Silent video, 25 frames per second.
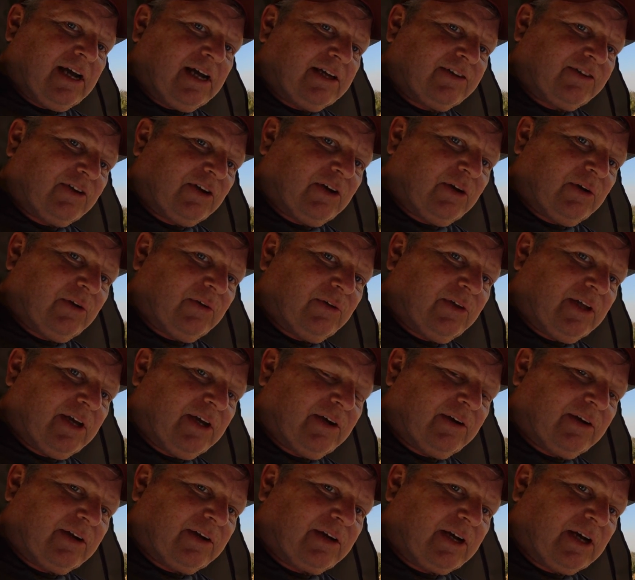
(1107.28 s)
so
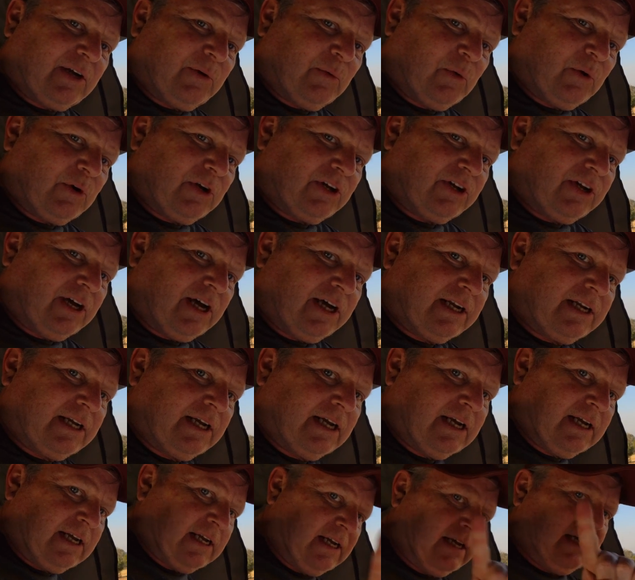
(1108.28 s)
they're kind of watertight.
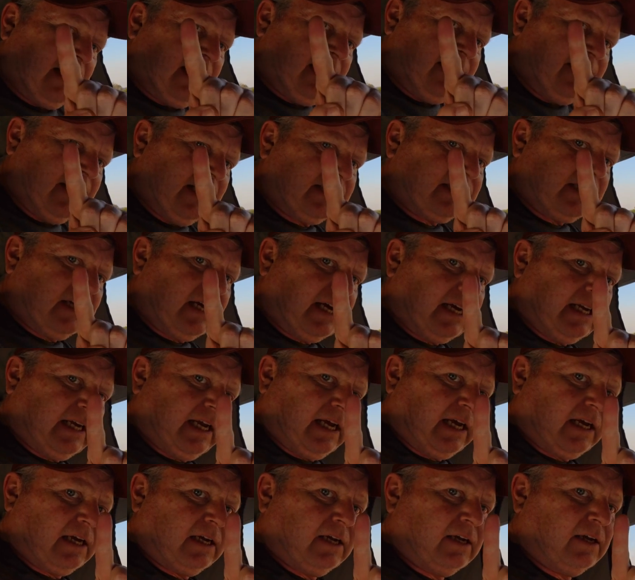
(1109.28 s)
There's an
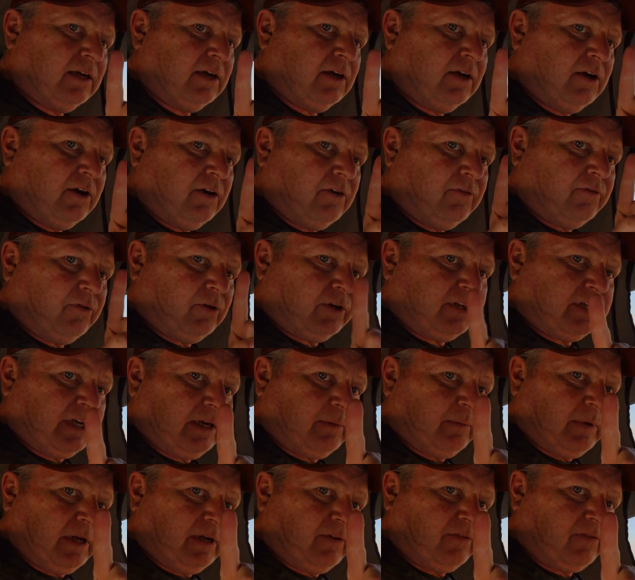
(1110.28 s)
idea for a
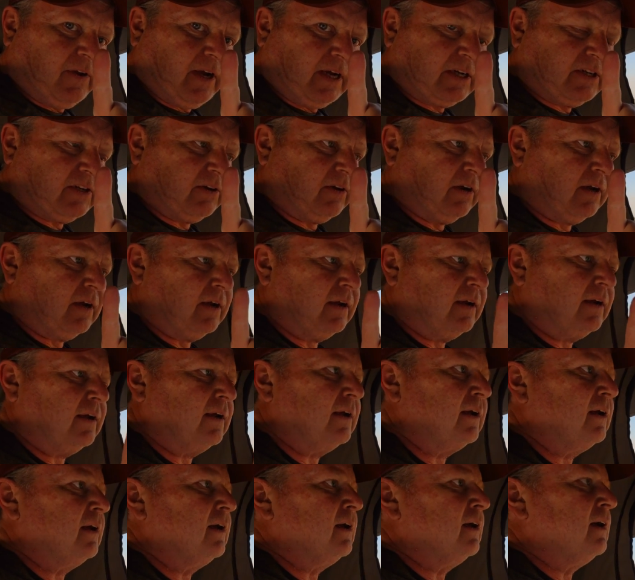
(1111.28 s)
tent manufacturer.
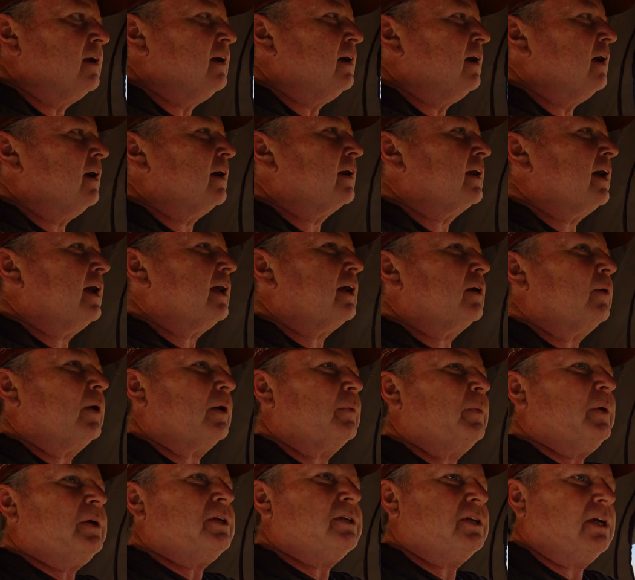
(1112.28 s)
Okay,
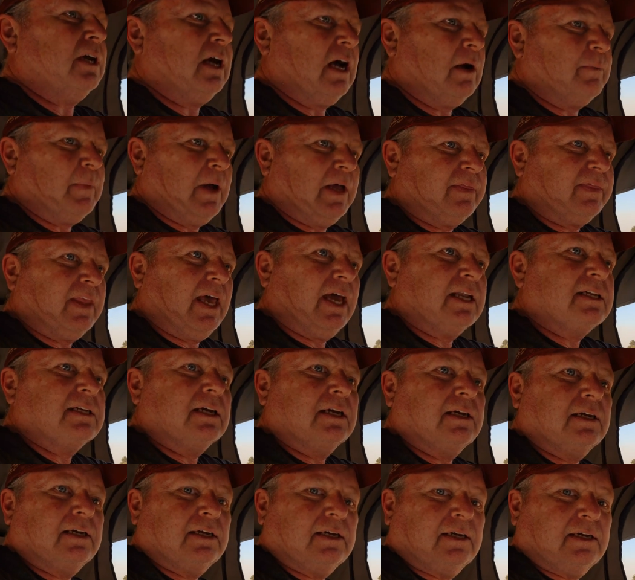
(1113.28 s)
QuickPitch, how about
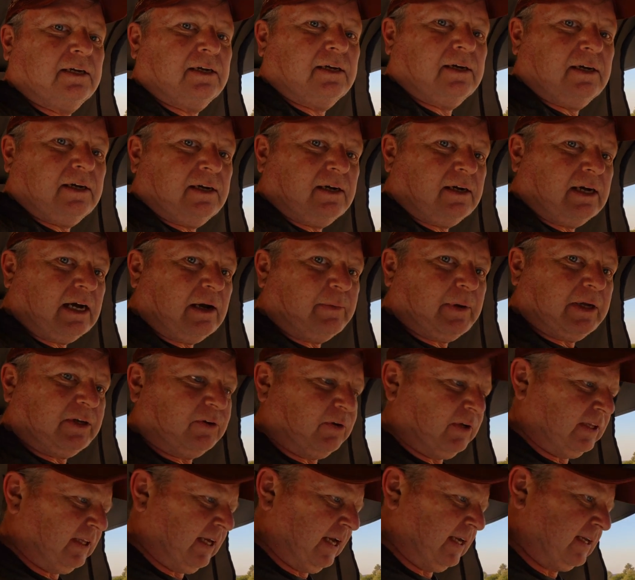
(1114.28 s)
that? How about
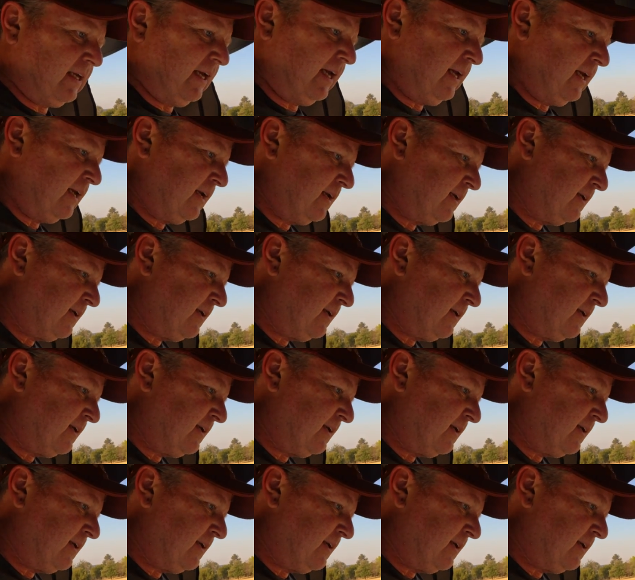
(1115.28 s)
doing that, eh?